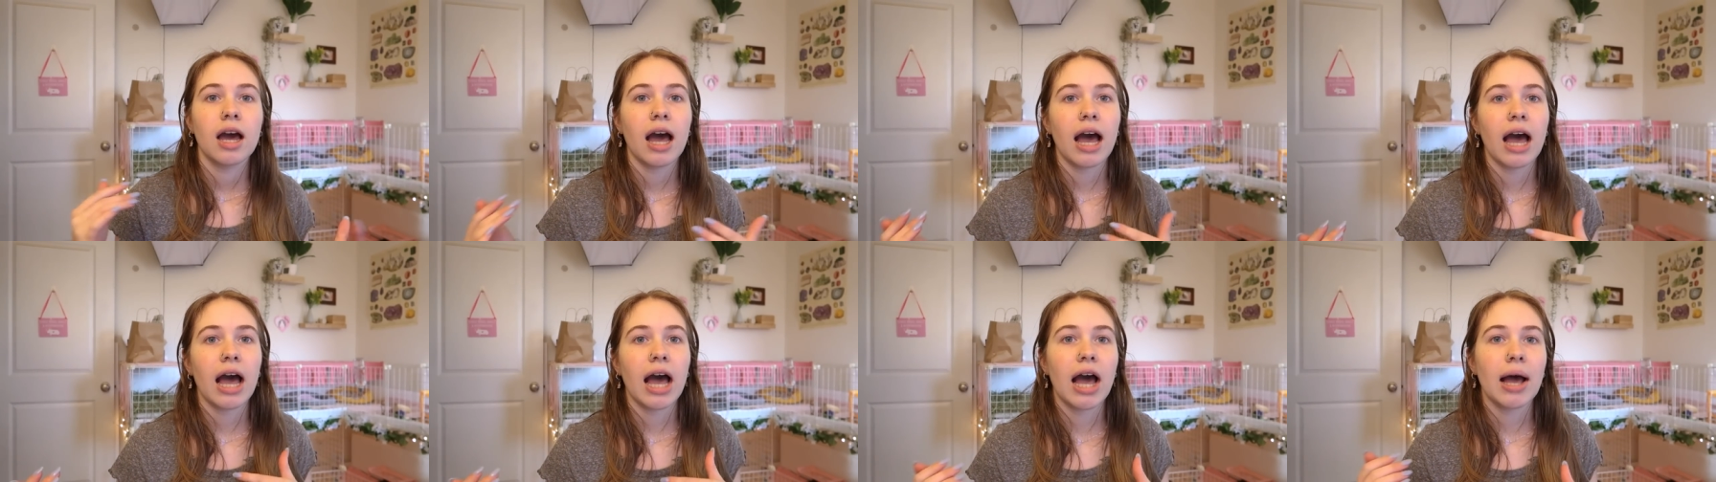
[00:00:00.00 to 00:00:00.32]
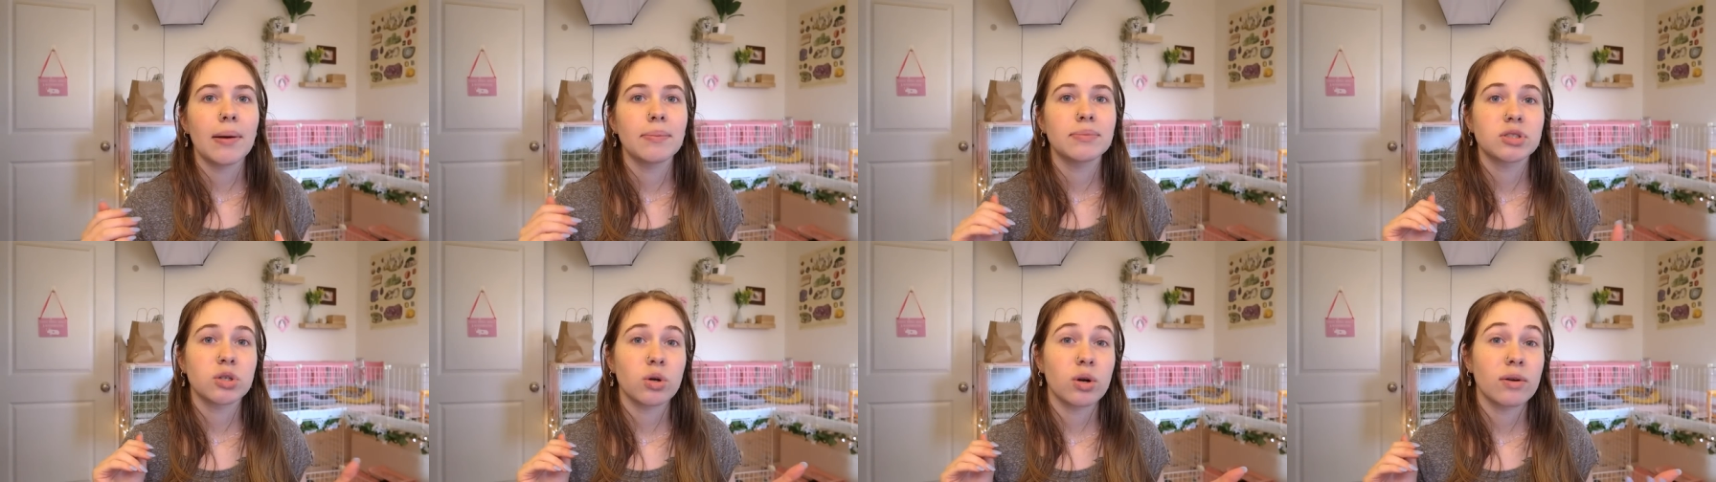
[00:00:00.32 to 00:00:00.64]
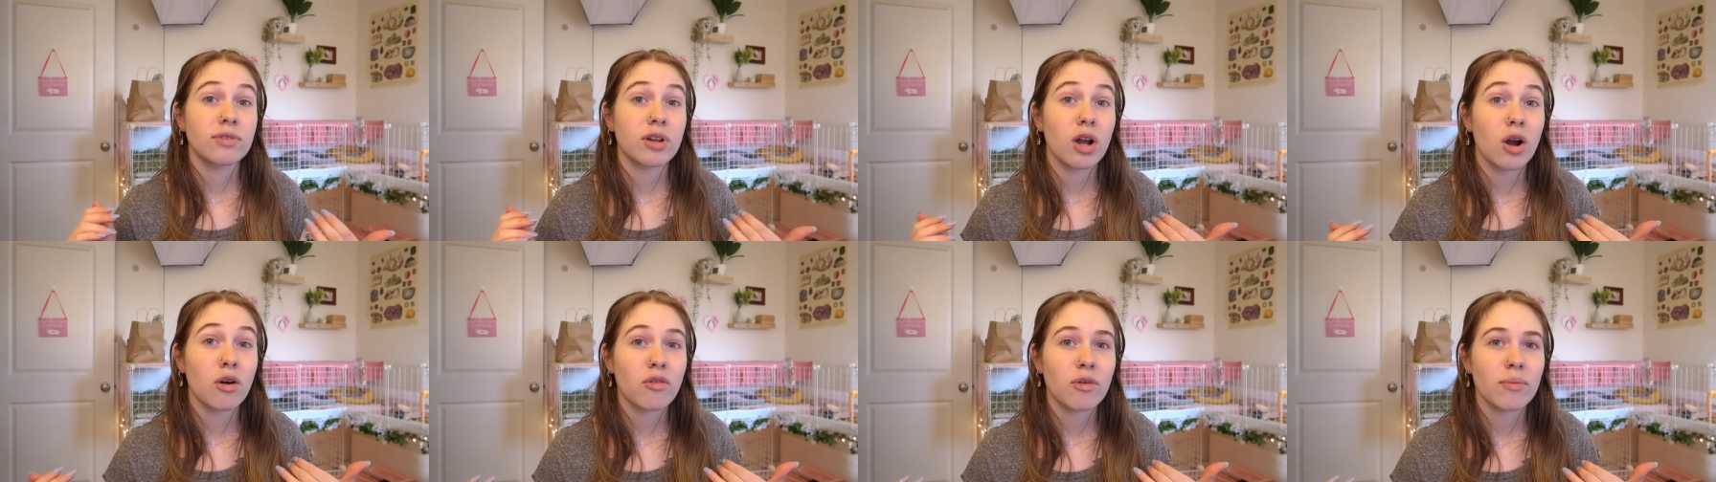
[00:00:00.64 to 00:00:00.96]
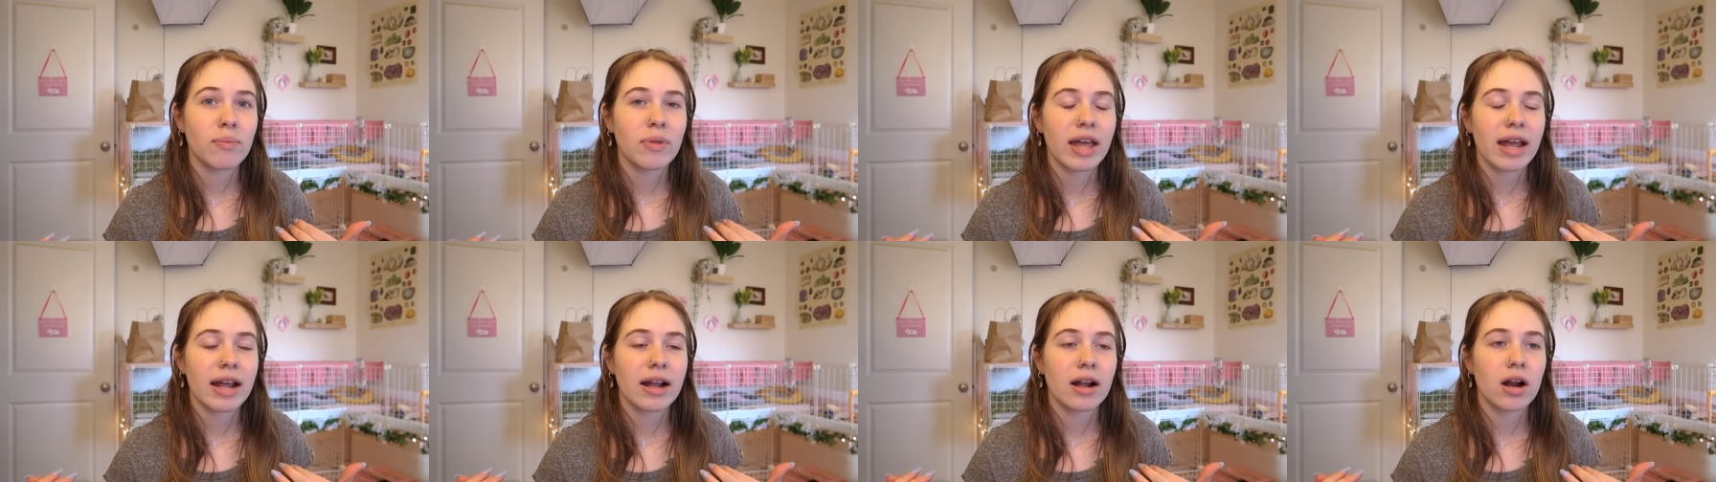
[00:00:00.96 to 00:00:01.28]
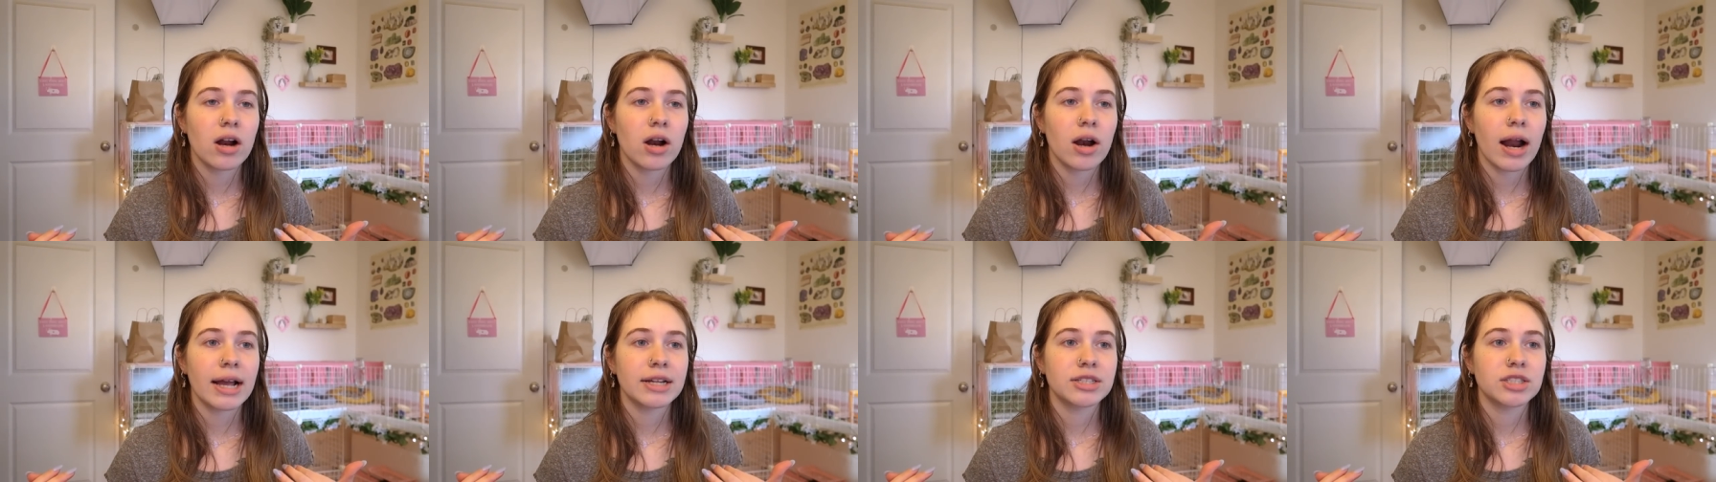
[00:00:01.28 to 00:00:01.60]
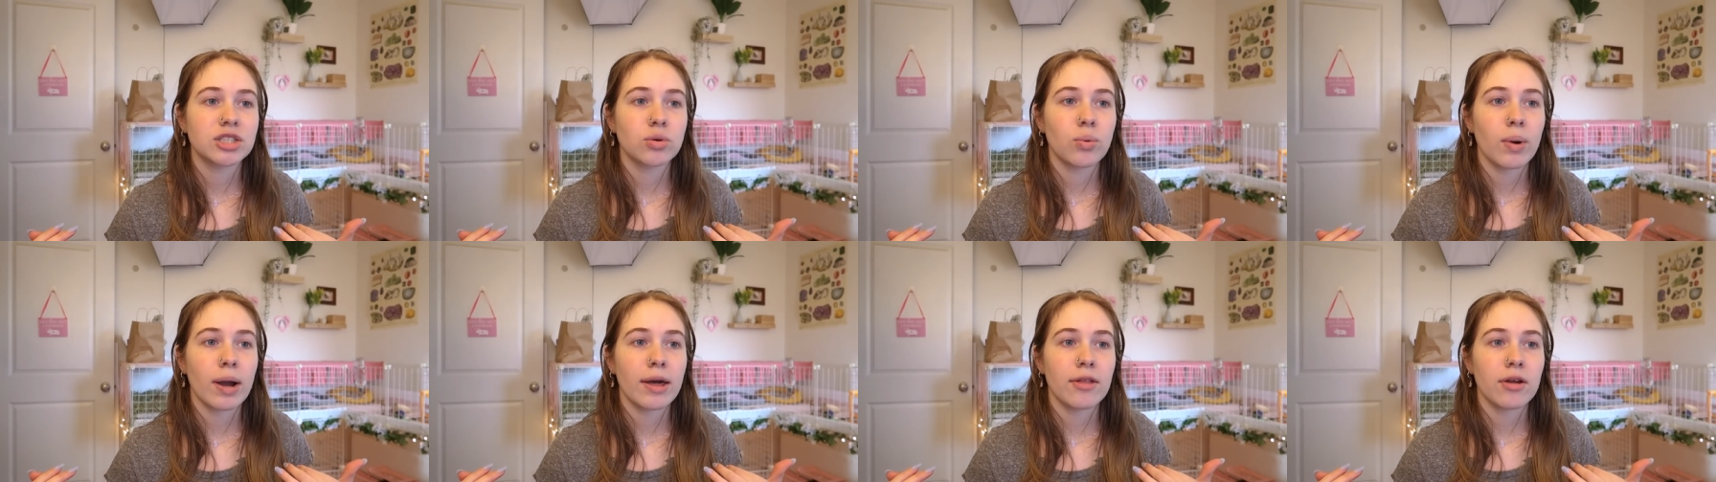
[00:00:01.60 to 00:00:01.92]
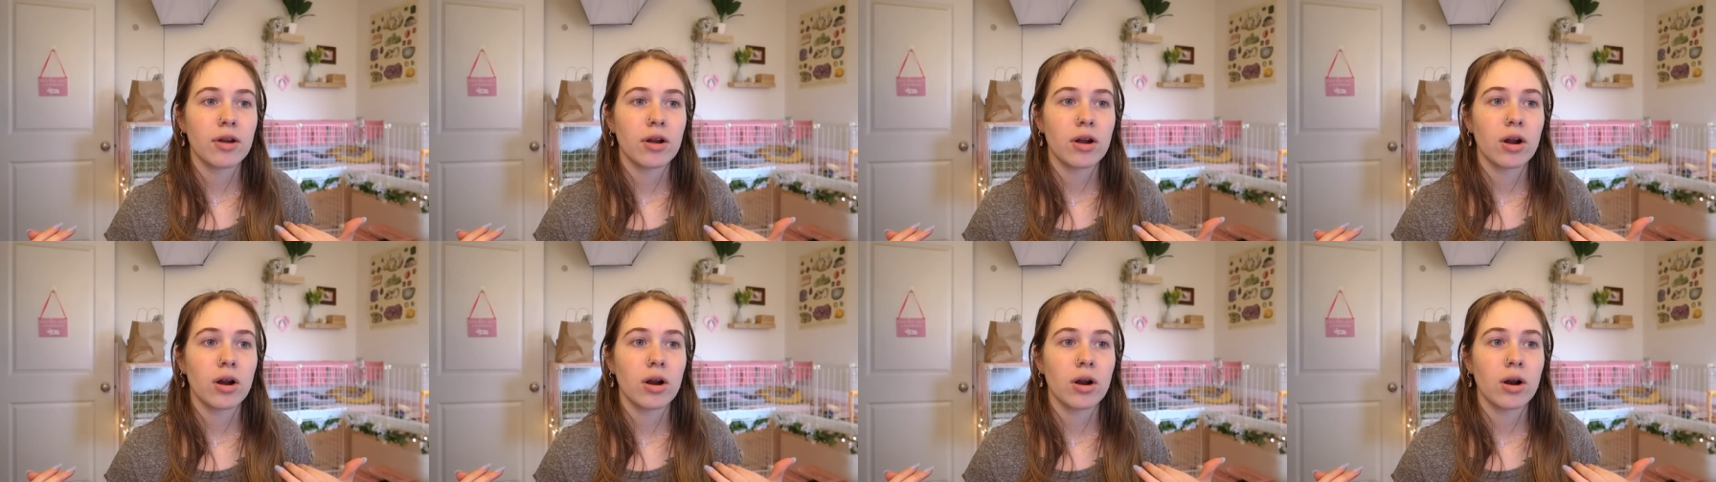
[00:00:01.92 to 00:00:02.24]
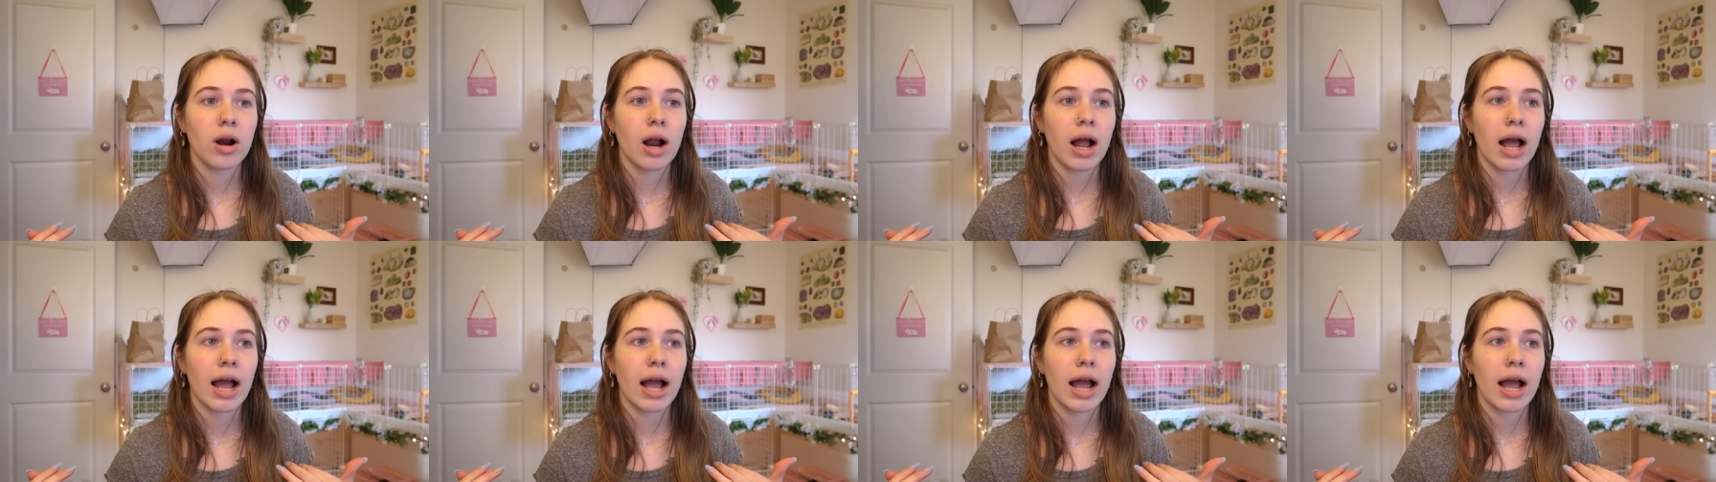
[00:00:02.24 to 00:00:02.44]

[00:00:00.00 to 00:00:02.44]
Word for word: um, sort of go from there as to whether